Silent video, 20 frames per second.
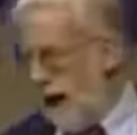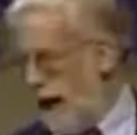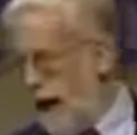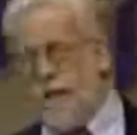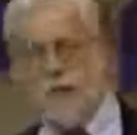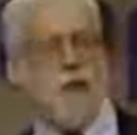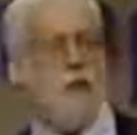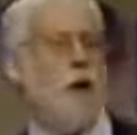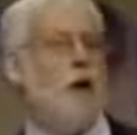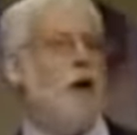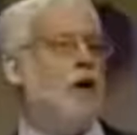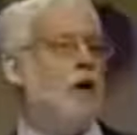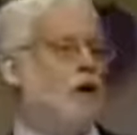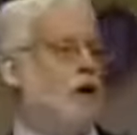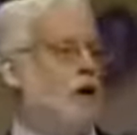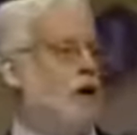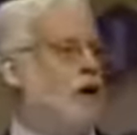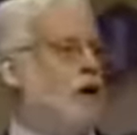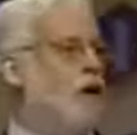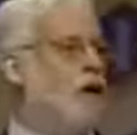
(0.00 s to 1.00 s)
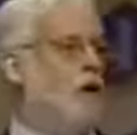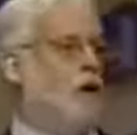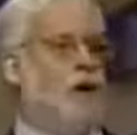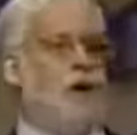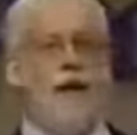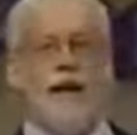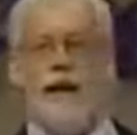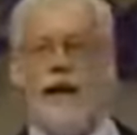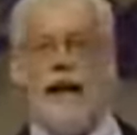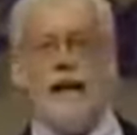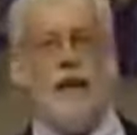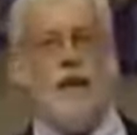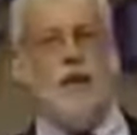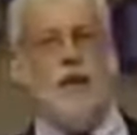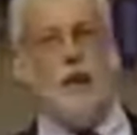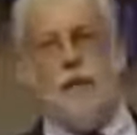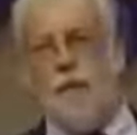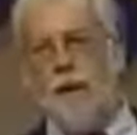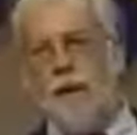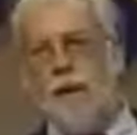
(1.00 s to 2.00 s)
He was also, he had
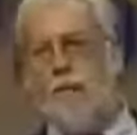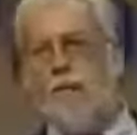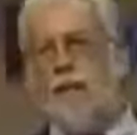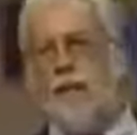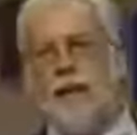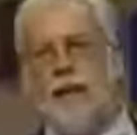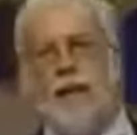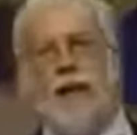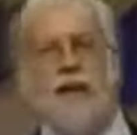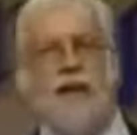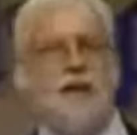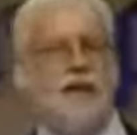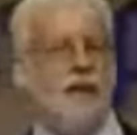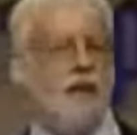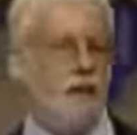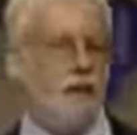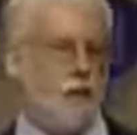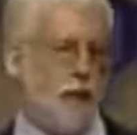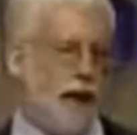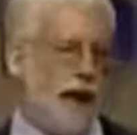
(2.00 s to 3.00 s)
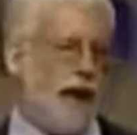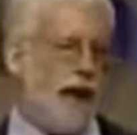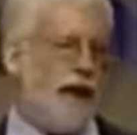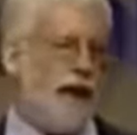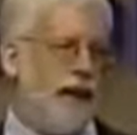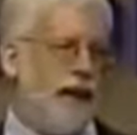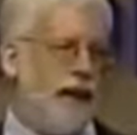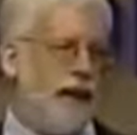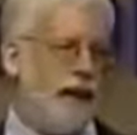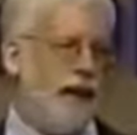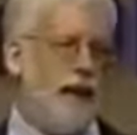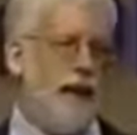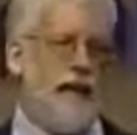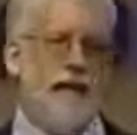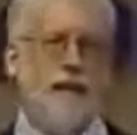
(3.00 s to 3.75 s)
so many Masonic degrees